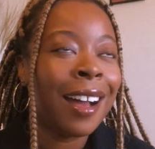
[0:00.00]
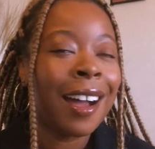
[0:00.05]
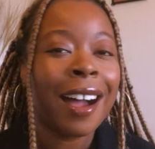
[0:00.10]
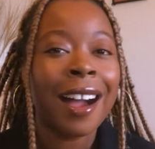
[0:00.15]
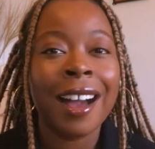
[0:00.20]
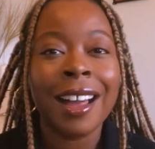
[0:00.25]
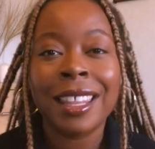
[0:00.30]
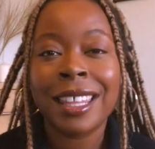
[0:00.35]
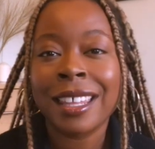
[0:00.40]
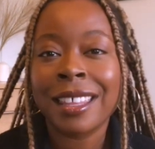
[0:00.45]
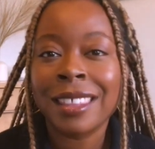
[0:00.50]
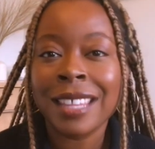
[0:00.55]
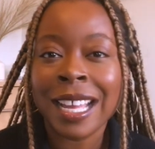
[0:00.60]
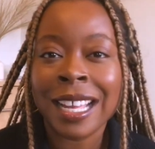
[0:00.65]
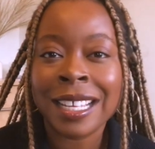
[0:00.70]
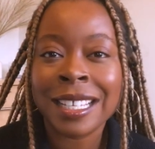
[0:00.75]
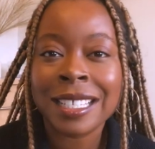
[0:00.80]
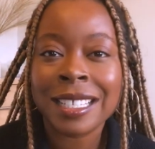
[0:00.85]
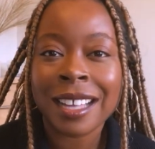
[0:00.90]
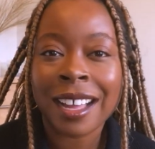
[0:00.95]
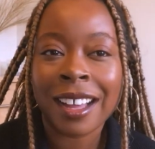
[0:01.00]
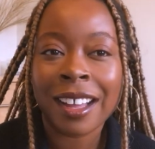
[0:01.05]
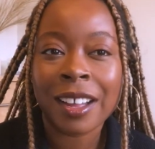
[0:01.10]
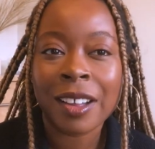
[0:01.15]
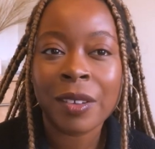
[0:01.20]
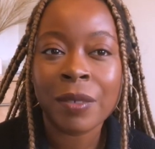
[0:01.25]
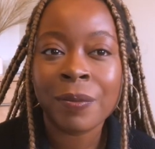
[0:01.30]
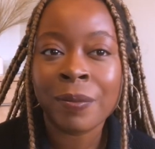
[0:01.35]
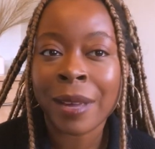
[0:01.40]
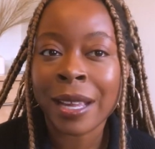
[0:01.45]
other things that
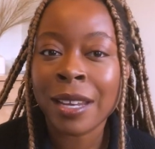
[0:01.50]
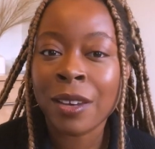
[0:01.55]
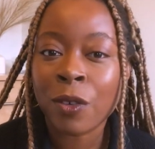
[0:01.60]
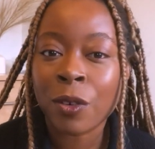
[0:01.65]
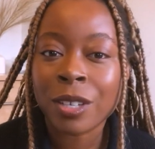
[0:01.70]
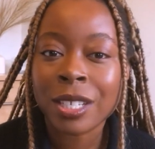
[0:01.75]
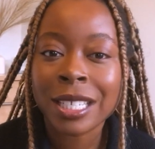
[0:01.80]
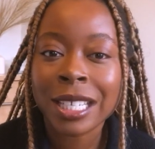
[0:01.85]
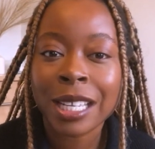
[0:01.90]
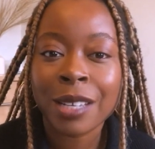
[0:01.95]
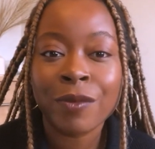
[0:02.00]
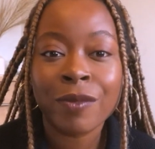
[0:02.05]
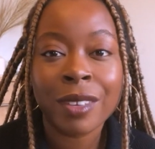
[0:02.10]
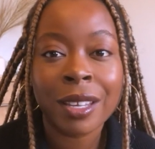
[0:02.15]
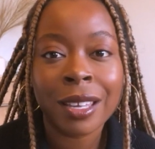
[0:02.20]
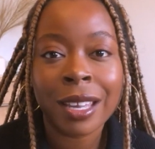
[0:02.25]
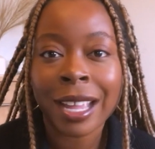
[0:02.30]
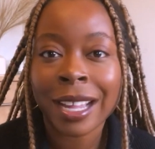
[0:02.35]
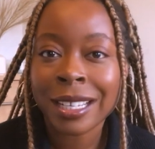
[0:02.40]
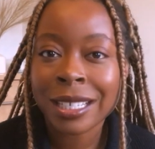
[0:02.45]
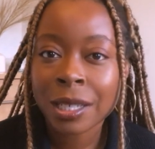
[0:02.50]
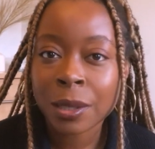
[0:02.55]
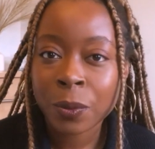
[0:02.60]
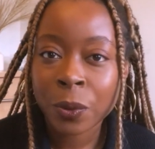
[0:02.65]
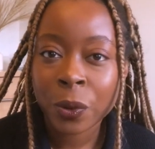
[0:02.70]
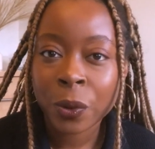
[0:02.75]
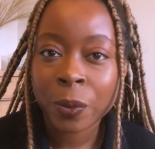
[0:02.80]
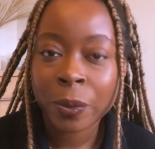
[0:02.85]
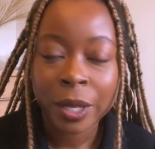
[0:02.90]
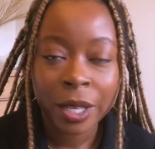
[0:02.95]
may not seem
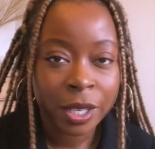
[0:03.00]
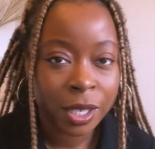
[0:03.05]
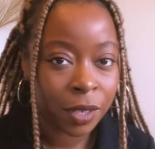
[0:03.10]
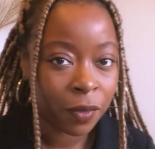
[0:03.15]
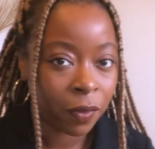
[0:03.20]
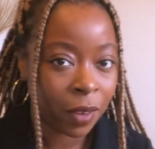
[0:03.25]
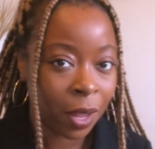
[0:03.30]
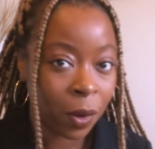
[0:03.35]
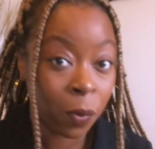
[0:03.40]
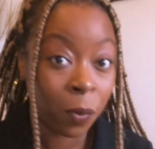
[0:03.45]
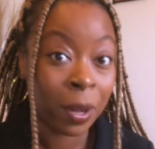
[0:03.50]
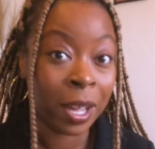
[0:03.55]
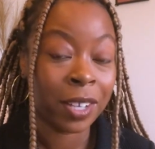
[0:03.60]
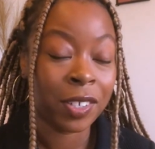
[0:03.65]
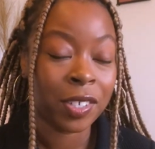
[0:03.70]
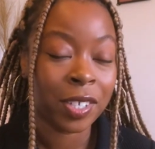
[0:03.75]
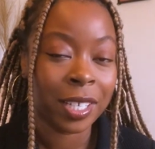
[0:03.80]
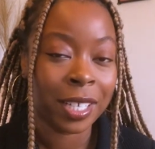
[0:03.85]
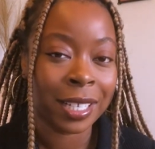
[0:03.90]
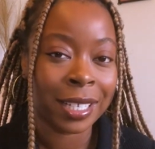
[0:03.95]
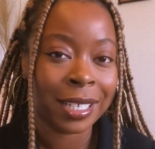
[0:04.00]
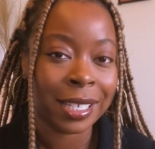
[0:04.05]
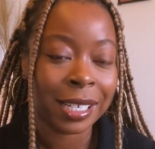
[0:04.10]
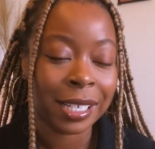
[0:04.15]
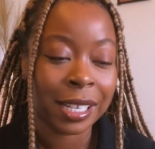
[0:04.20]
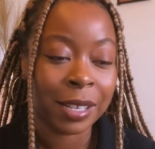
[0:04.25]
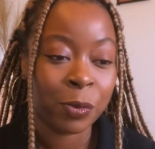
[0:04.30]
relatable because of like where she is